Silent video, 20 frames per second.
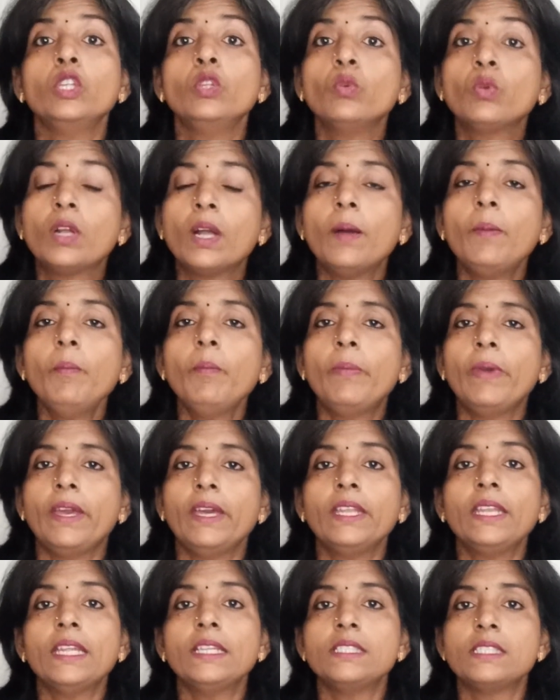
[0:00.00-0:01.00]
You
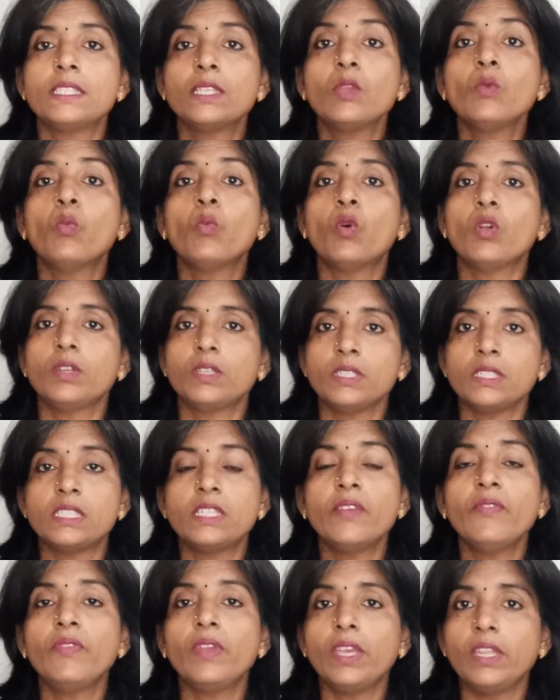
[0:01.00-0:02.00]
compare and see what is
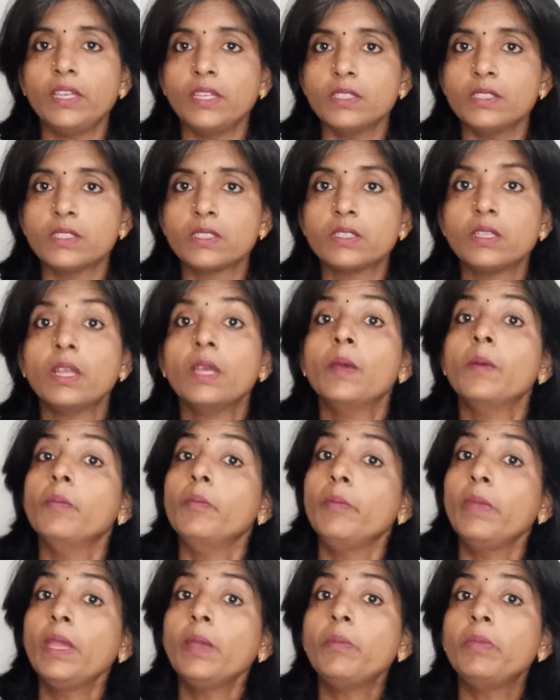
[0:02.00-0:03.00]
the variance.
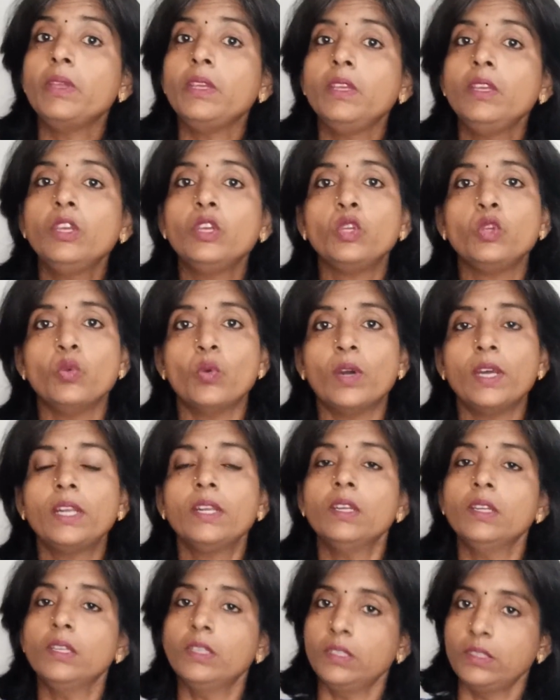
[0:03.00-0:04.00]
Maybe you
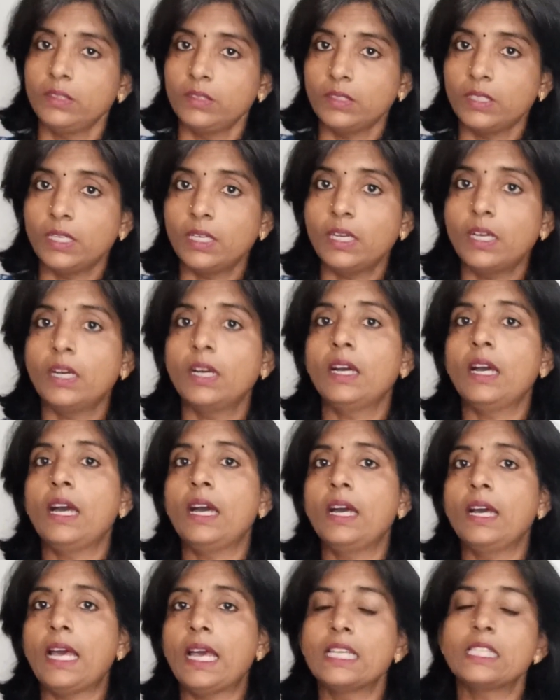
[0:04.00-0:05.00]
are
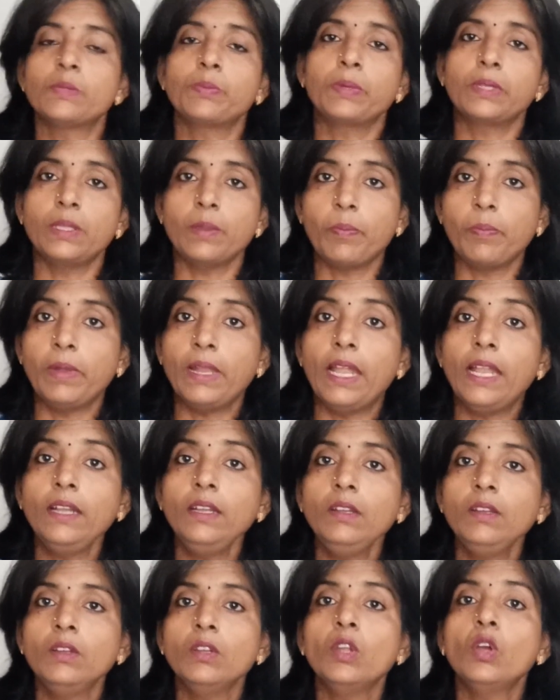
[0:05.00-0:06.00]
as per the
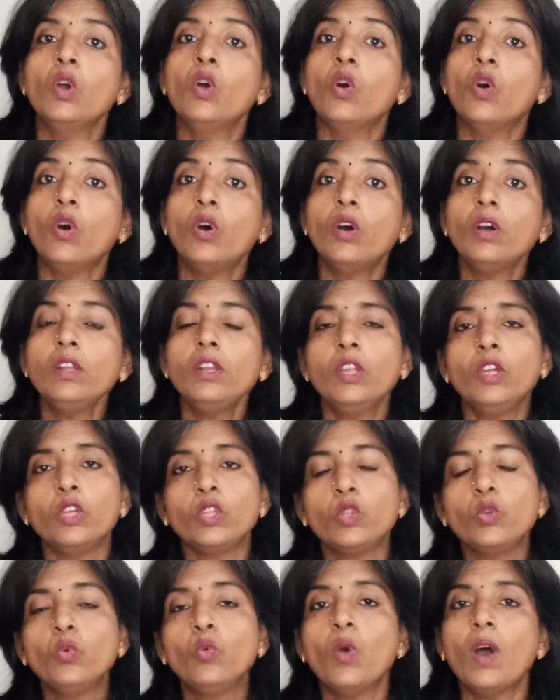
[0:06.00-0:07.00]
plan, or
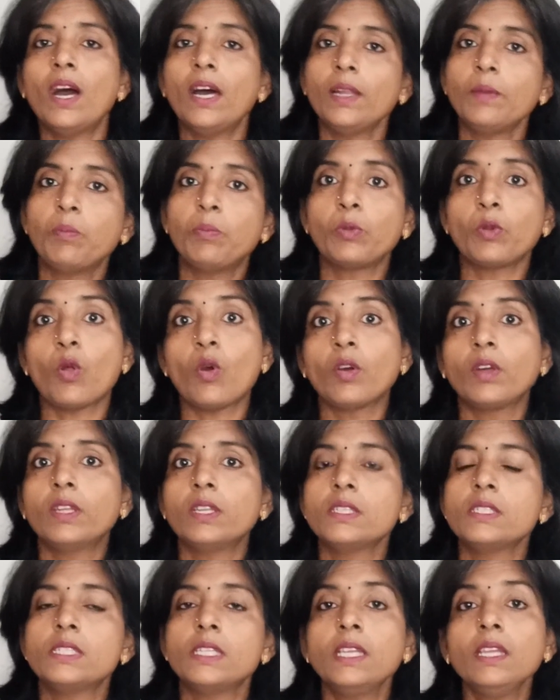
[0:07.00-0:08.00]
you are
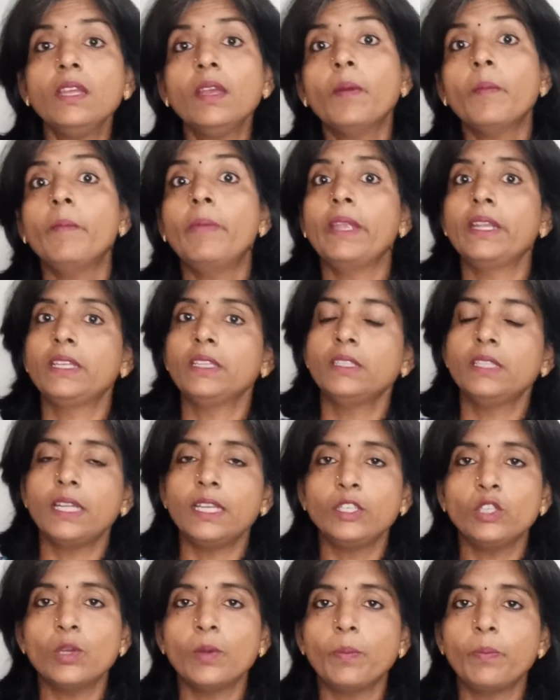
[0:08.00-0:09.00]
progressing better
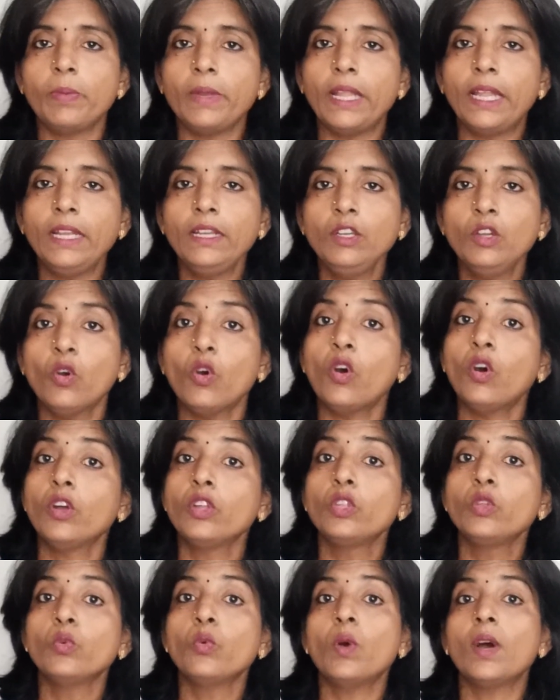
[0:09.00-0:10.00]
than your plan,
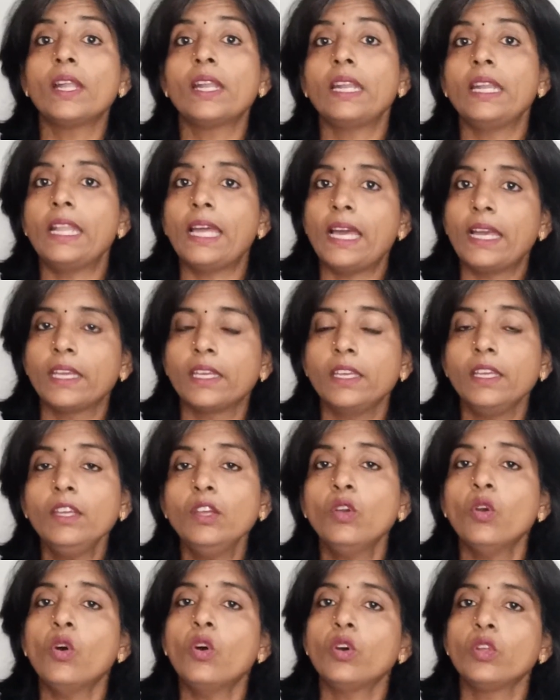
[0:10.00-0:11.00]
or you are
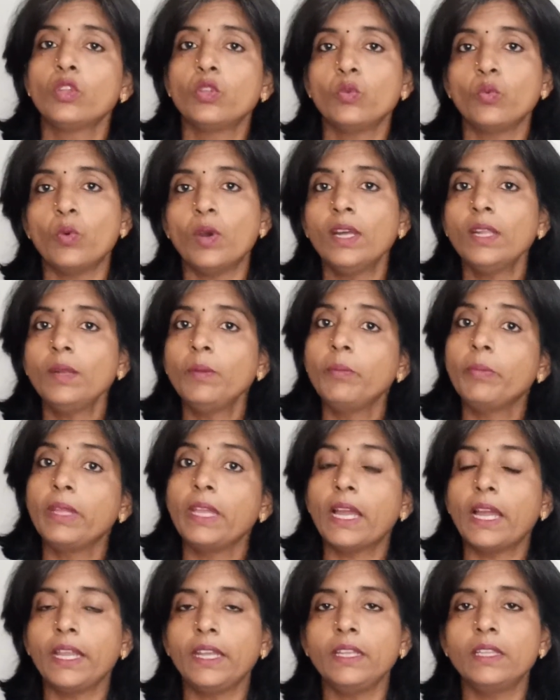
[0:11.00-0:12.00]
lagging, or you are
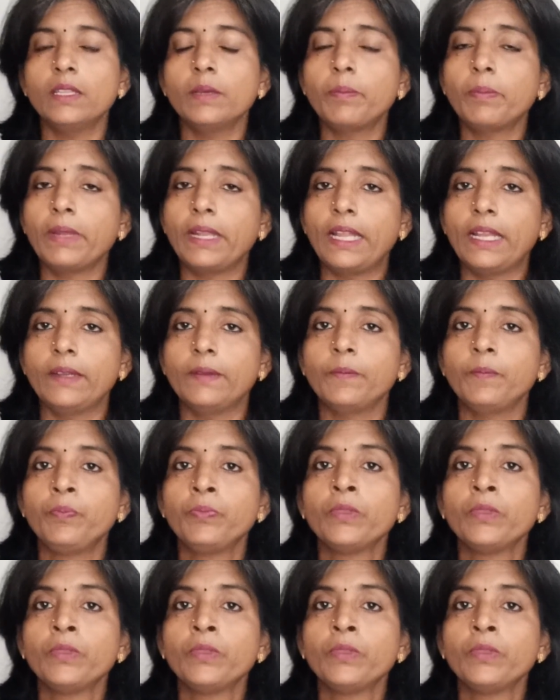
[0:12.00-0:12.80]
behind the plan,